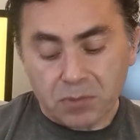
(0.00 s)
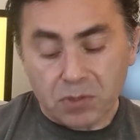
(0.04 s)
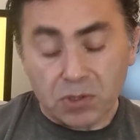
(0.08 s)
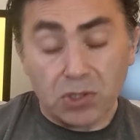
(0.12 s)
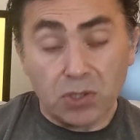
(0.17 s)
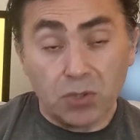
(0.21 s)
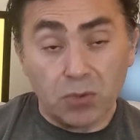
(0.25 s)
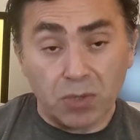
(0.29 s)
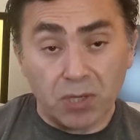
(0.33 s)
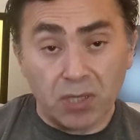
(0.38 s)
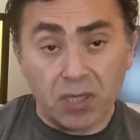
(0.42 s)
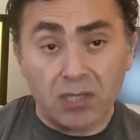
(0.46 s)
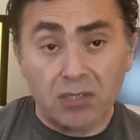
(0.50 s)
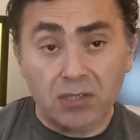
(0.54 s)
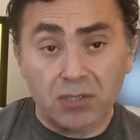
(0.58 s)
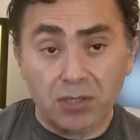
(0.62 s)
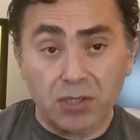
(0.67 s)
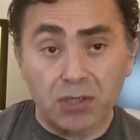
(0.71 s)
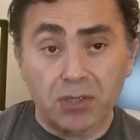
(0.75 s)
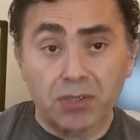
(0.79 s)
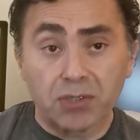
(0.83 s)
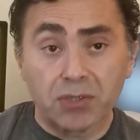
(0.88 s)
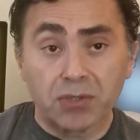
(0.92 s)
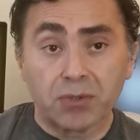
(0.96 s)
You want to
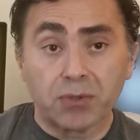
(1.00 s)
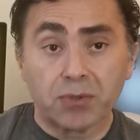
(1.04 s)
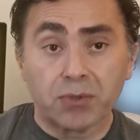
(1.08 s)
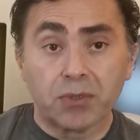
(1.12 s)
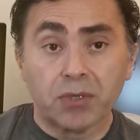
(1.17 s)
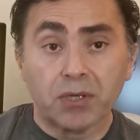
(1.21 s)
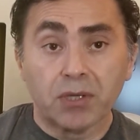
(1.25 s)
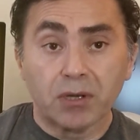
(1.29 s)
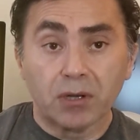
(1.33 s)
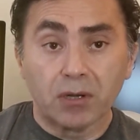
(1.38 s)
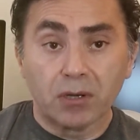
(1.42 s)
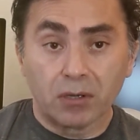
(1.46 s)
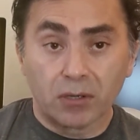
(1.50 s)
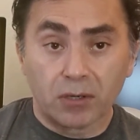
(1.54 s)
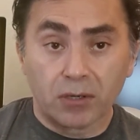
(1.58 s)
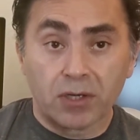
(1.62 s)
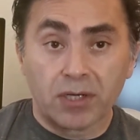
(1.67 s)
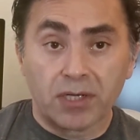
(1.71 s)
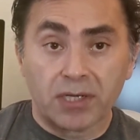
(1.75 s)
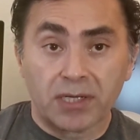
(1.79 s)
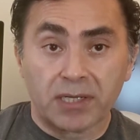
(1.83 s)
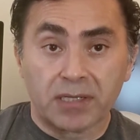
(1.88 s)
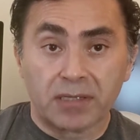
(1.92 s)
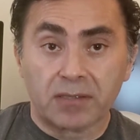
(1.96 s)
continue
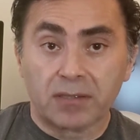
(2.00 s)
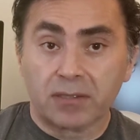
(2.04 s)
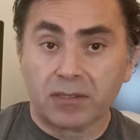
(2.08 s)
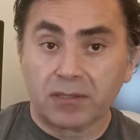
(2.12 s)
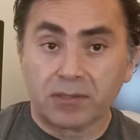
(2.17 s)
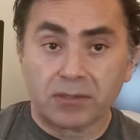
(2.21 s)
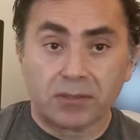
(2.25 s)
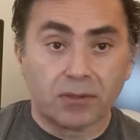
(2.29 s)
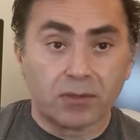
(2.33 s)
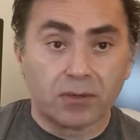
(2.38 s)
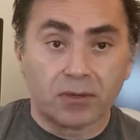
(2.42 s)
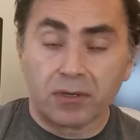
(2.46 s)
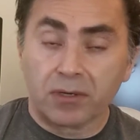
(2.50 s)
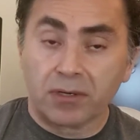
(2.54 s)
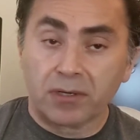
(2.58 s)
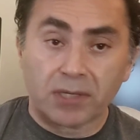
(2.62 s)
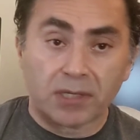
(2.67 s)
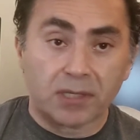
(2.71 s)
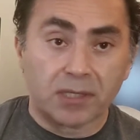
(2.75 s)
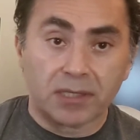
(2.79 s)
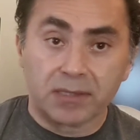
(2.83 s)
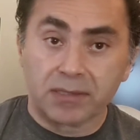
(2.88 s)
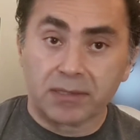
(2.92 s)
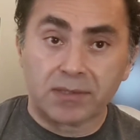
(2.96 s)
learning because your
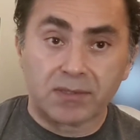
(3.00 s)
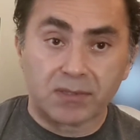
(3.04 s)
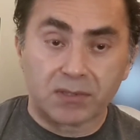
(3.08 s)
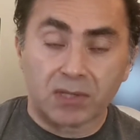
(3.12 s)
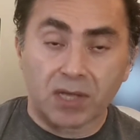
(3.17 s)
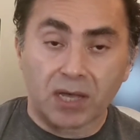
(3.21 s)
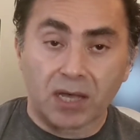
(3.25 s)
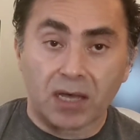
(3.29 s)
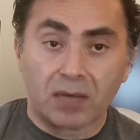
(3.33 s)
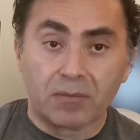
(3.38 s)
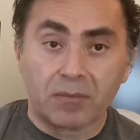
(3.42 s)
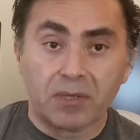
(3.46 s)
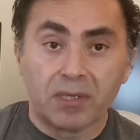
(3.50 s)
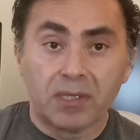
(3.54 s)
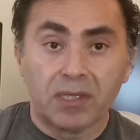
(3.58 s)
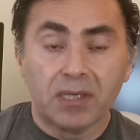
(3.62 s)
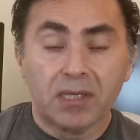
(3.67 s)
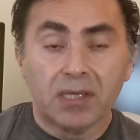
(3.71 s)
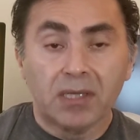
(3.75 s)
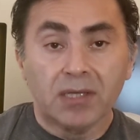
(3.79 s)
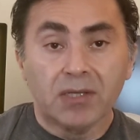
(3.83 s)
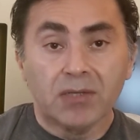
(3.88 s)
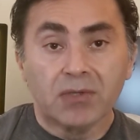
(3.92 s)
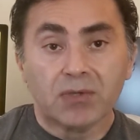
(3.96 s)
learning doesn't stop.
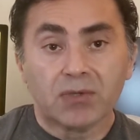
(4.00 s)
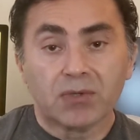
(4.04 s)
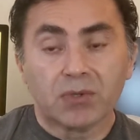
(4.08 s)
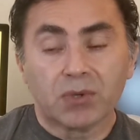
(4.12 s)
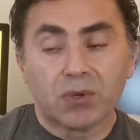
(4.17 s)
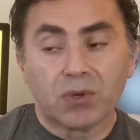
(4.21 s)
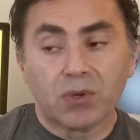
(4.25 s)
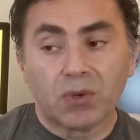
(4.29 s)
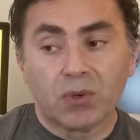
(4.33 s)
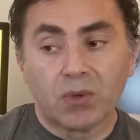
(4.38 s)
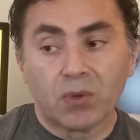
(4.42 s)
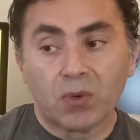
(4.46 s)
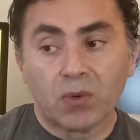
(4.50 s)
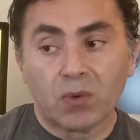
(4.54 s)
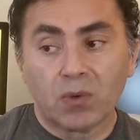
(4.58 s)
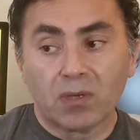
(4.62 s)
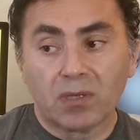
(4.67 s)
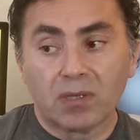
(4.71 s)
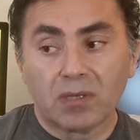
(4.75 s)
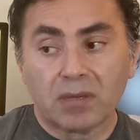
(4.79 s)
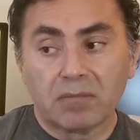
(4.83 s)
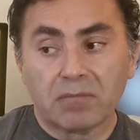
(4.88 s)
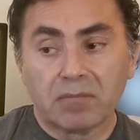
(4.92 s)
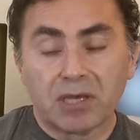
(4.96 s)
So
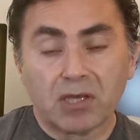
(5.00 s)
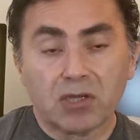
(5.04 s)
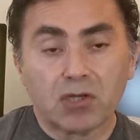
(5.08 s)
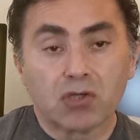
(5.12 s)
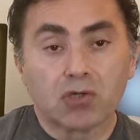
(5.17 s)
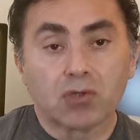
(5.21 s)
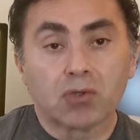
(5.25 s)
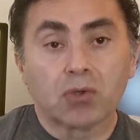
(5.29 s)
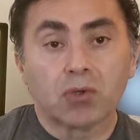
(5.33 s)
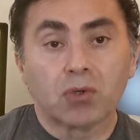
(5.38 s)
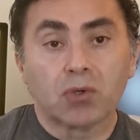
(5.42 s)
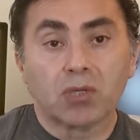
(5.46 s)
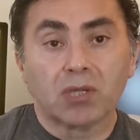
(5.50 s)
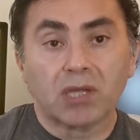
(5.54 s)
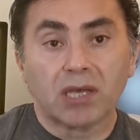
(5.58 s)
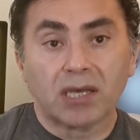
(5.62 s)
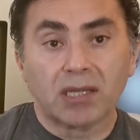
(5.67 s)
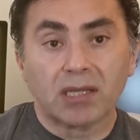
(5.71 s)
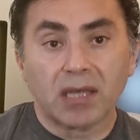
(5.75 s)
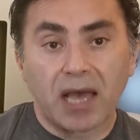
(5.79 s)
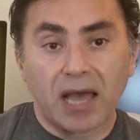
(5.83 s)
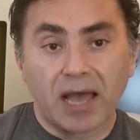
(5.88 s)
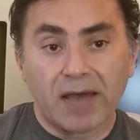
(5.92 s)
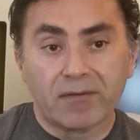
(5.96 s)
make sure
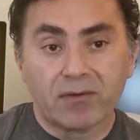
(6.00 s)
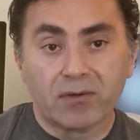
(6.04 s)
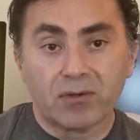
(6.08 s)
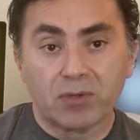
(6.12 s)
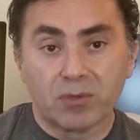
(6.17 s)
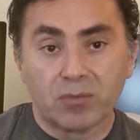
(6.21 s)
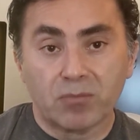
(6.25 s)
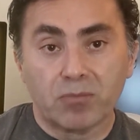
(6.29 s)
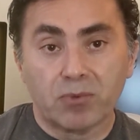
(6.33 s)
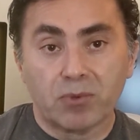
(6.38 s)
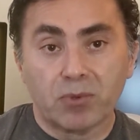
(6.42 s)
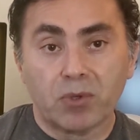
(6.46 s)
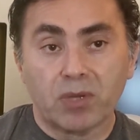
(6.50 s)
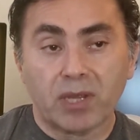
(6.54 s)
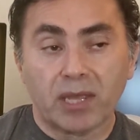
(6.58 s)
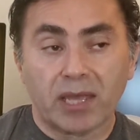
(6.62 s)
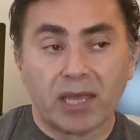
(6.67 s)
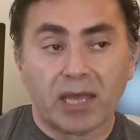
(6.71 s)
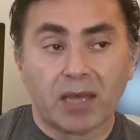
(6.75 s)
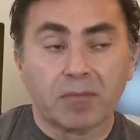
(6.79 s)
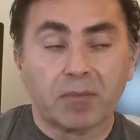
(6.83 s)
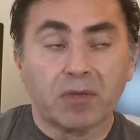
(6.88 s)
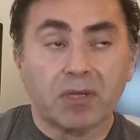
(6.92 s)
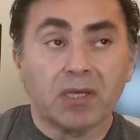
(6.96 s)
that after the boot
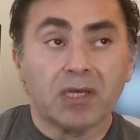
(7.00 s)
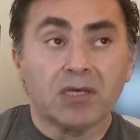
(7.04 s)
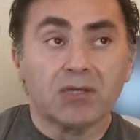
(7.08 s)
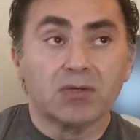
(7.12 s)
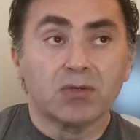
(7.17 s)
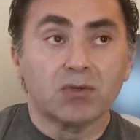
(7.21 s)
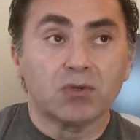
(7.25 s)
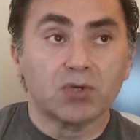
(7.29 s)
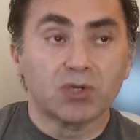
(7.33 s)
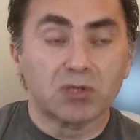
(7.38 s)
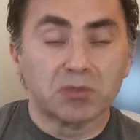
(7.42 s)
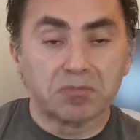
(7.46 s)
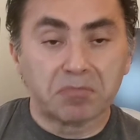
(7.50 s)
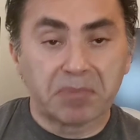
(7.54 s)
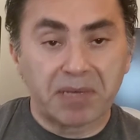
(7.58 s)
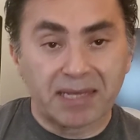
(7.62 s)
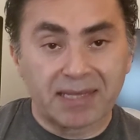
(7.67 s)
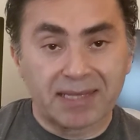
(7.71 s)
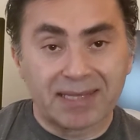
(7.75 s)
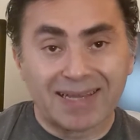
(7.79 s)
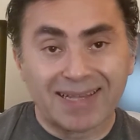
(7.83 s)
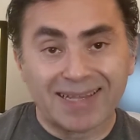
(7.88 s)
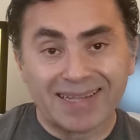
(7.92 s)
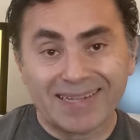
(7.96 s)
camp, you
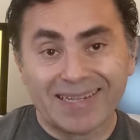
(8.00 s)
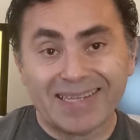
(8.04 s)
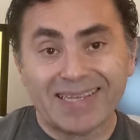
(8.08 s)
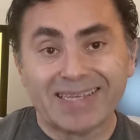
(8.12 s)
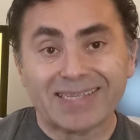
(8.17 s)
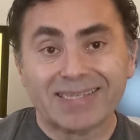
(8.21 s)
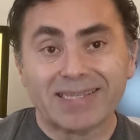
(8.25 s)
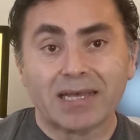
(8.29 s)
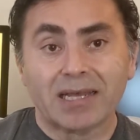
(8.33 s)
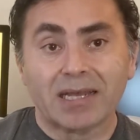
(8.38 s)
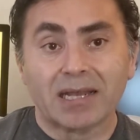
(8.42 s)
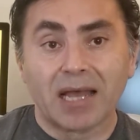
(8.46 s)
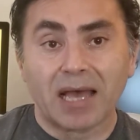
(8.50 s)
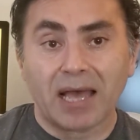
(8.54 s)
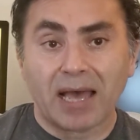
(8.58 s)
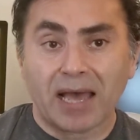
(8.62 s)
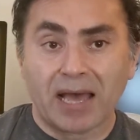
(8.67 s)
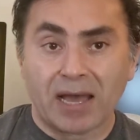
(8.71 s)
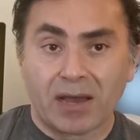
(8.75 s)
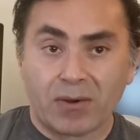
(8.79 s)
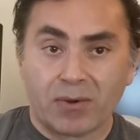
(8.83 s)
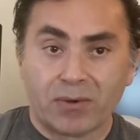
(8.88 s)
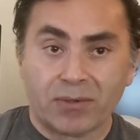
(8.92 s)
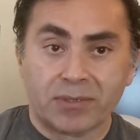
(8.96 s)
spend at least an
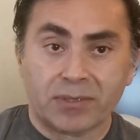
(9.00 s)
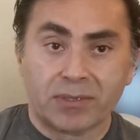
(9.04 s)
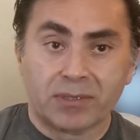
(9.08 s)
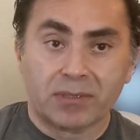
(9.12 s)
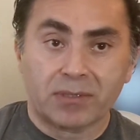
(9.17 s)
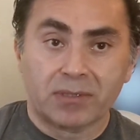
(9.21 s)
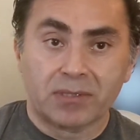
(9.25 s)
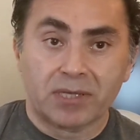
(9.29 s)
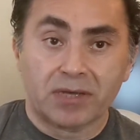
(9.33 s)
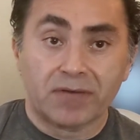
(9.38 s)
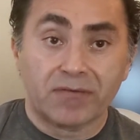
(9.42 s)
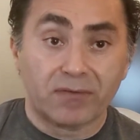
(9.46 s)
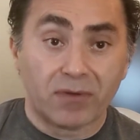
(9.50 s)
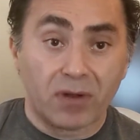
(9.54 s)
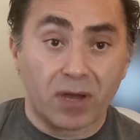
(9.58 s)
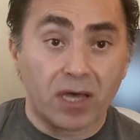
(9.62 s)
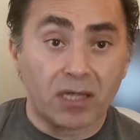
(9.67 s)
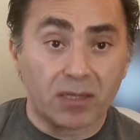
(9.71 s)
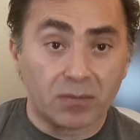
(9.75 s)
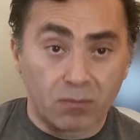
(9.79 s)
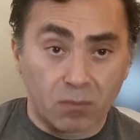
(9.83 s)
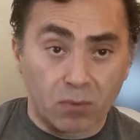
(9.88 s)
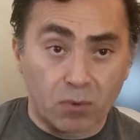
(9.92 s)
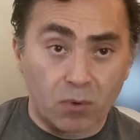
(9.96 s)
hour, if
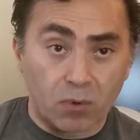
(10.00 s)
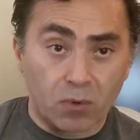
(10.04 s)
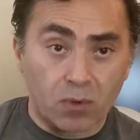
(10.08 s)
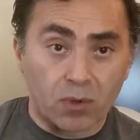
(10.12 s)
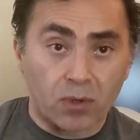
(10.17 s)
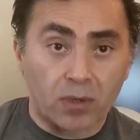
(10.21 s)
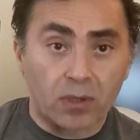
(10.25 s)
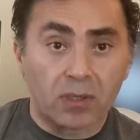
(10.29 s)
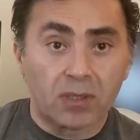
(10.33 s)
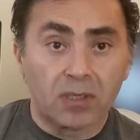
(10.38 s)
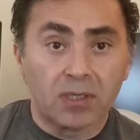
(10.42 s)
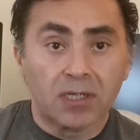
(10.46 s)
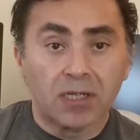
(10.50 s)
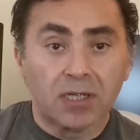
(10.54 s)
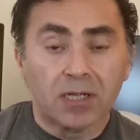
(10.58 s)
not more.